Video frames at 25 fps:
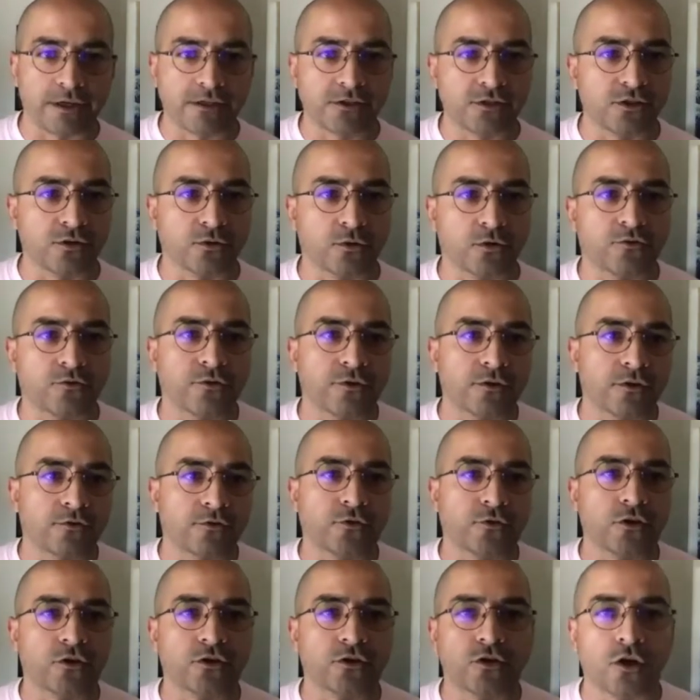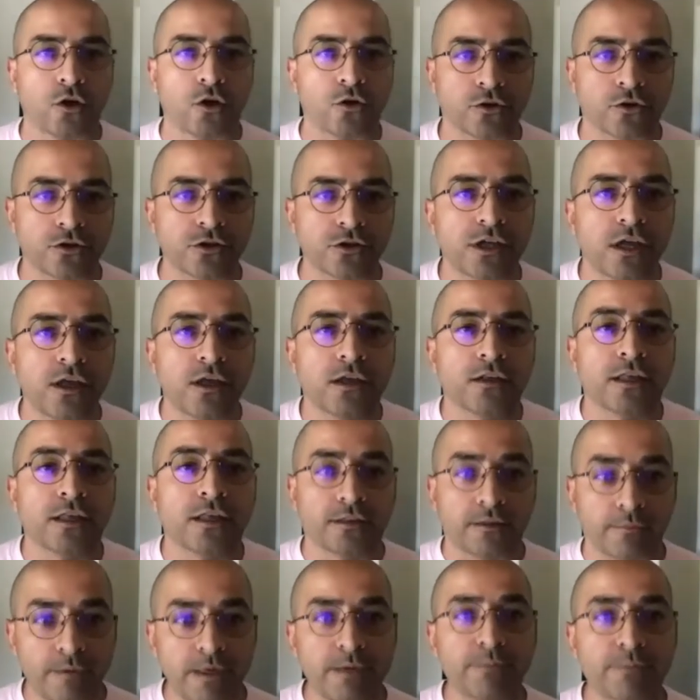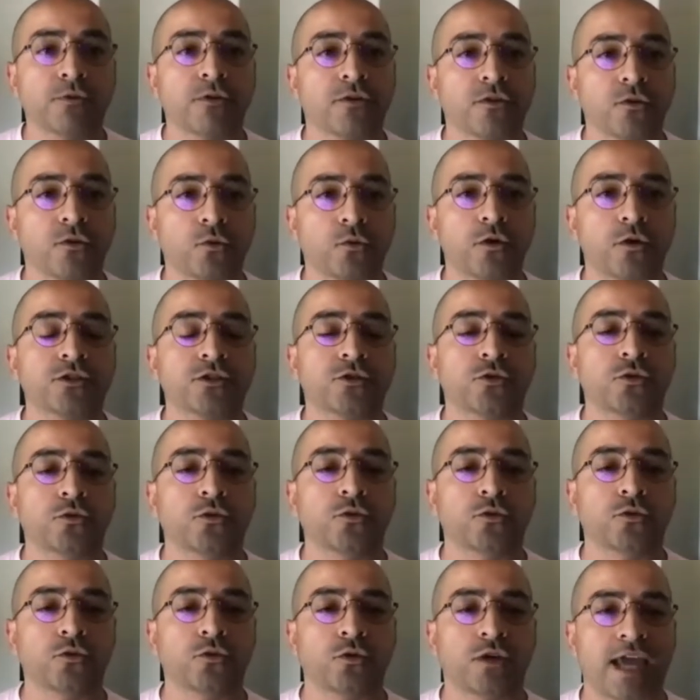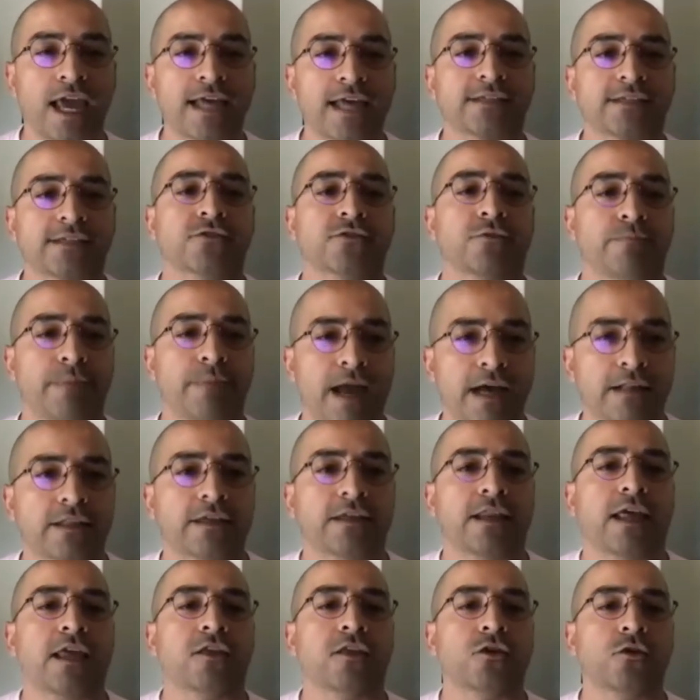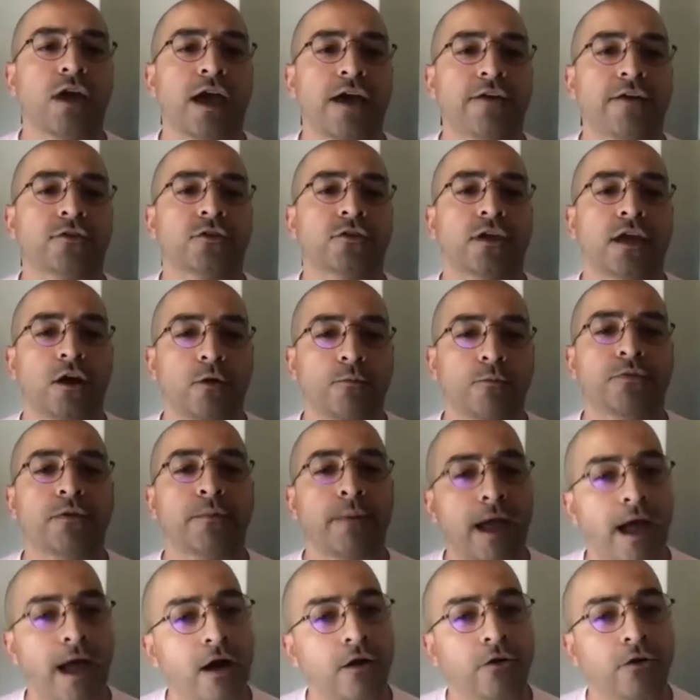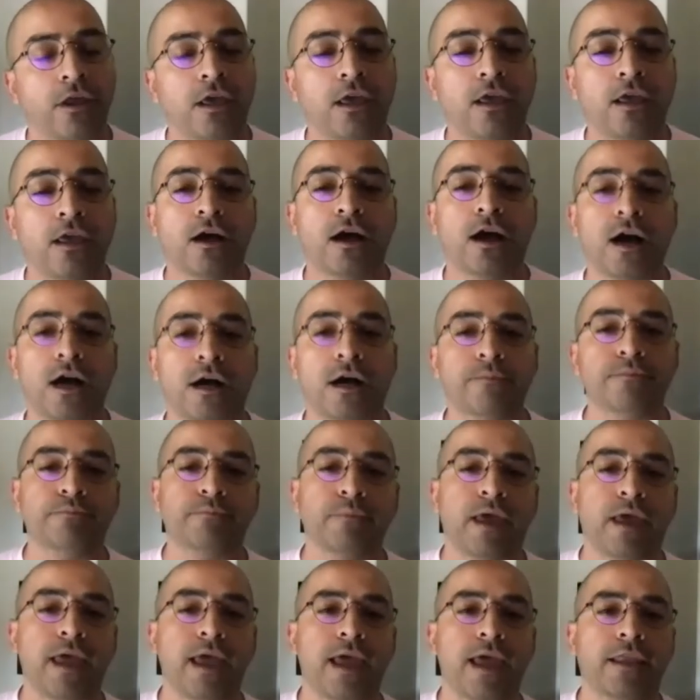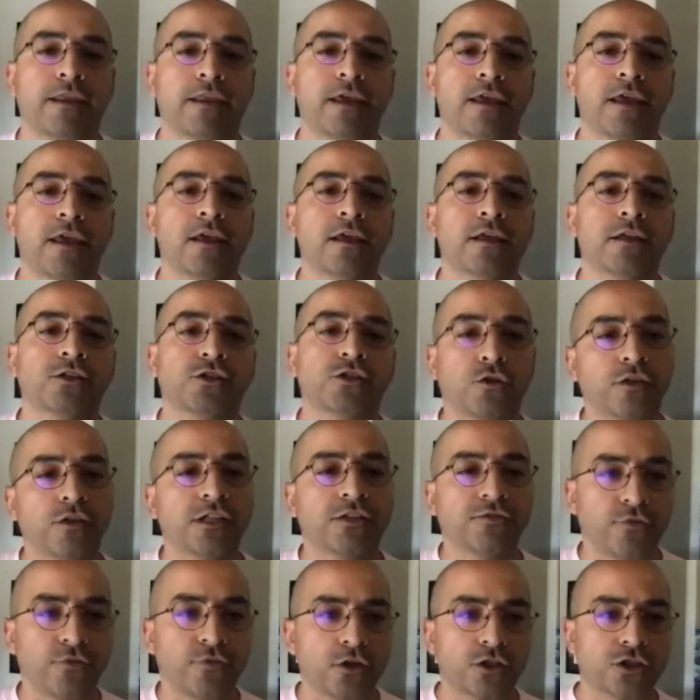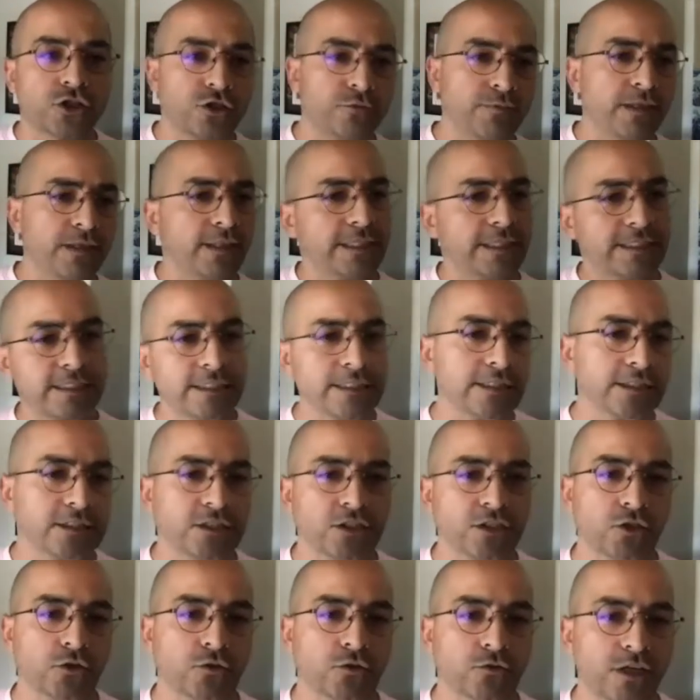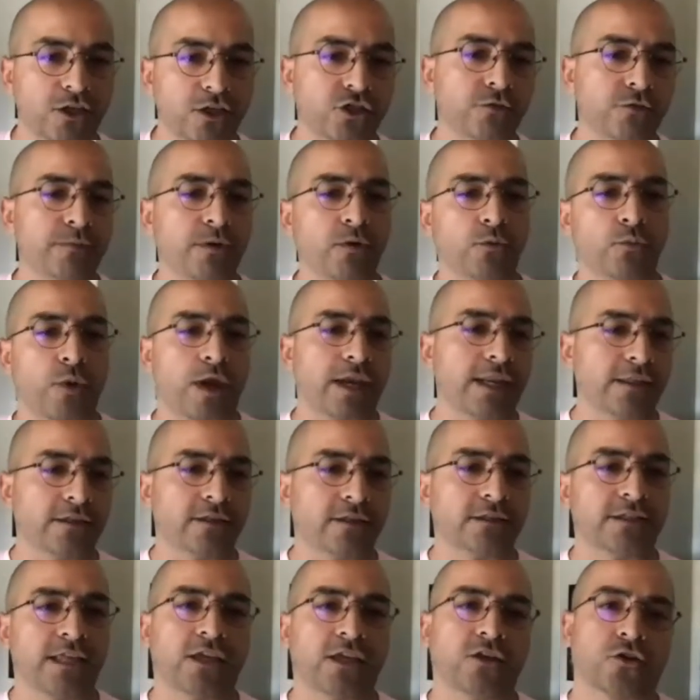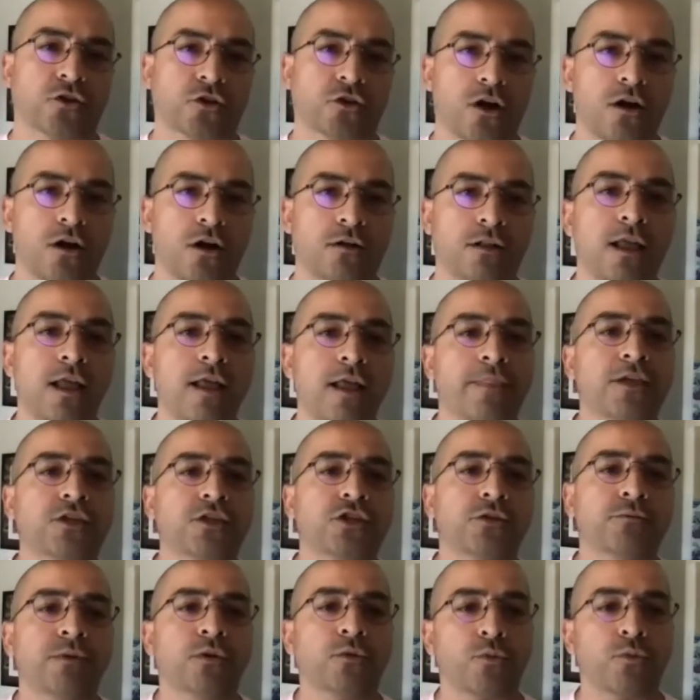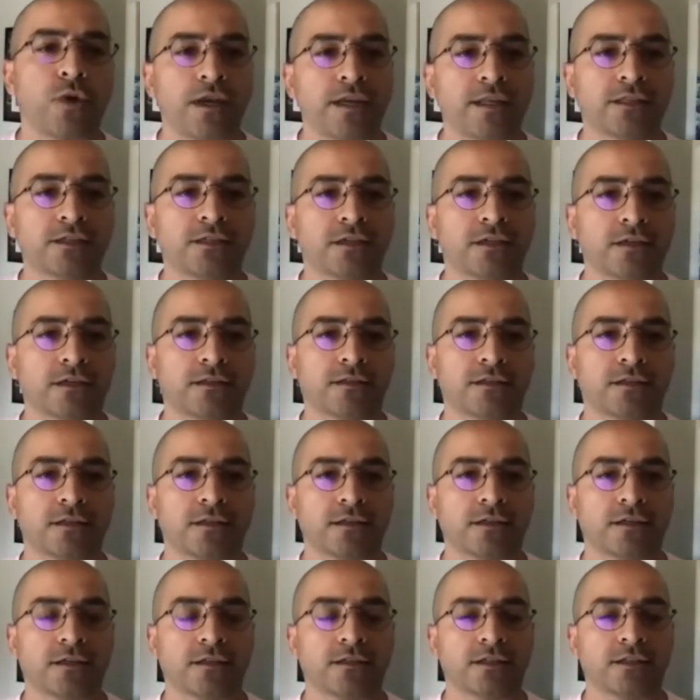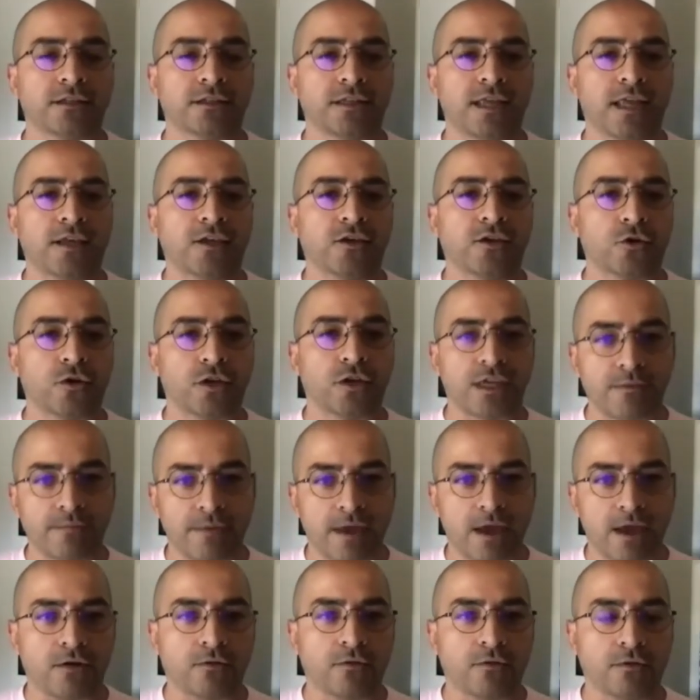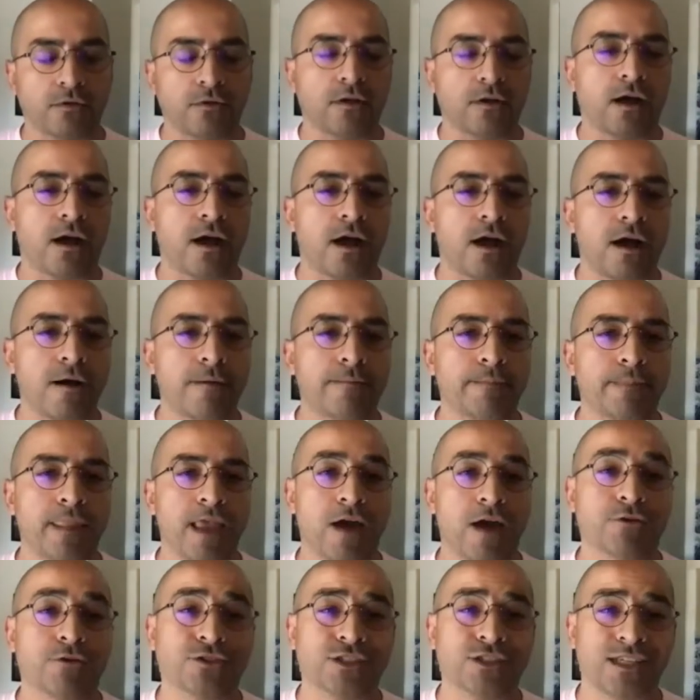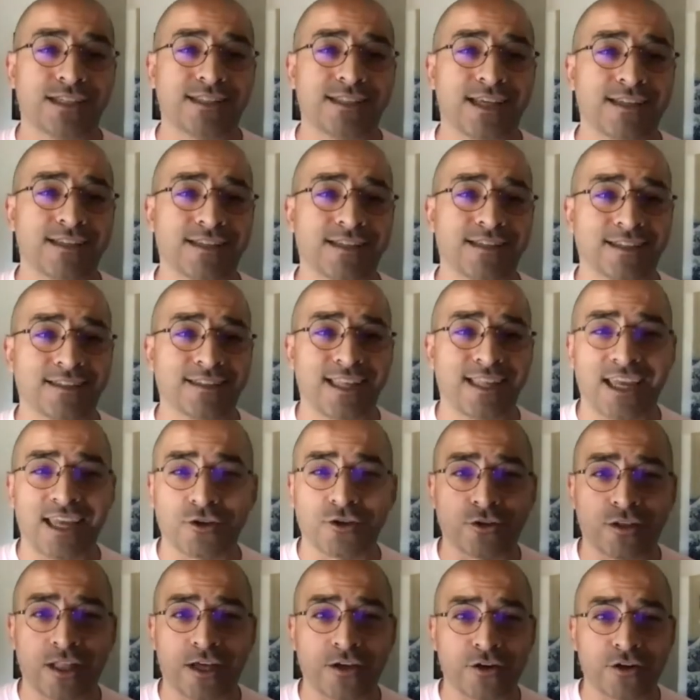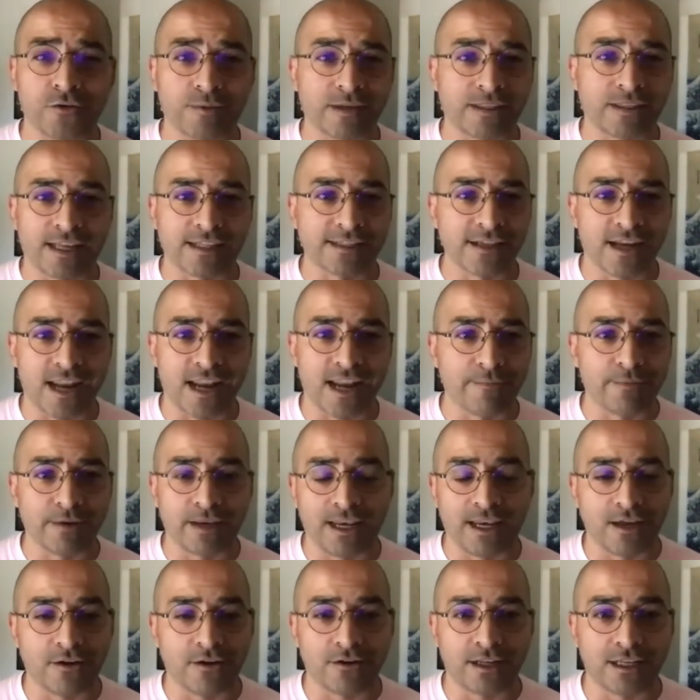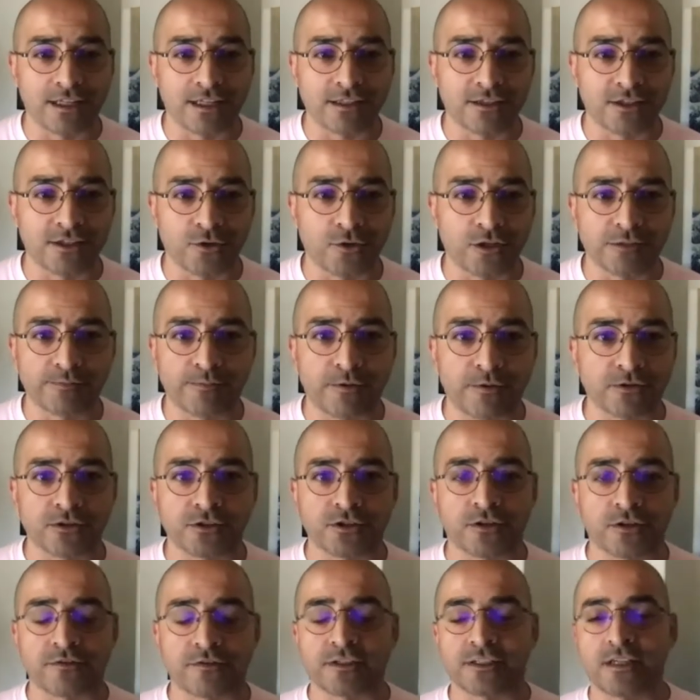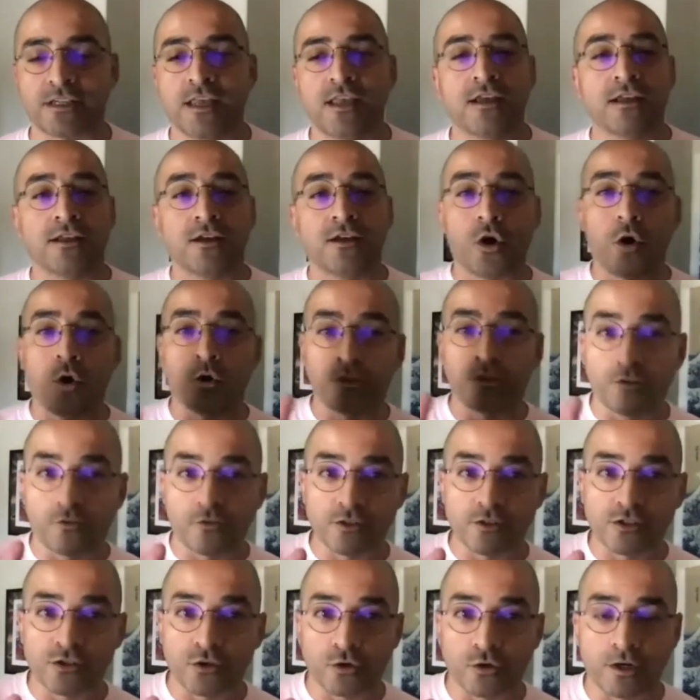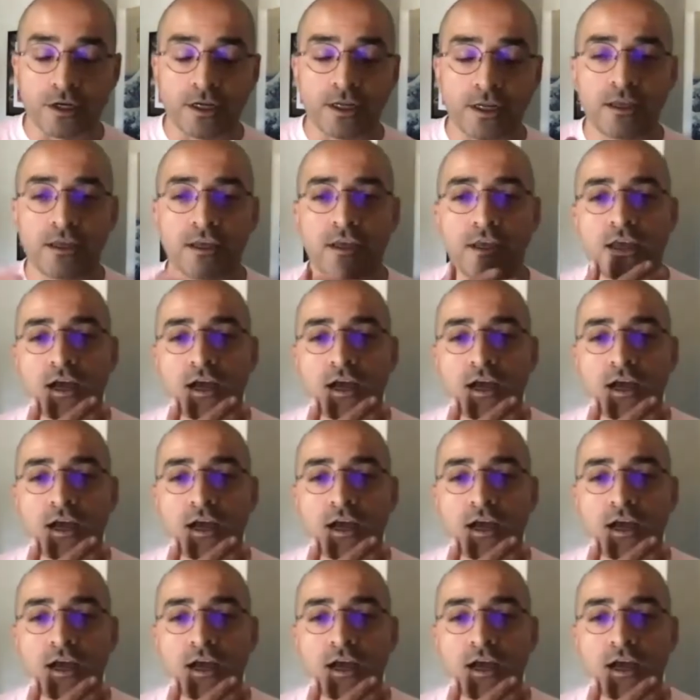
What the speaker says: You don't work for your donors. Like the people are the ones who cast their ballot and you have to help them out. And so these folks should be listening to you. They should be ready to take your call. They should be ready to take your email. I was going to say to take your letter, but that's not happening nowadays. The U.S. Postal Service, whole different story.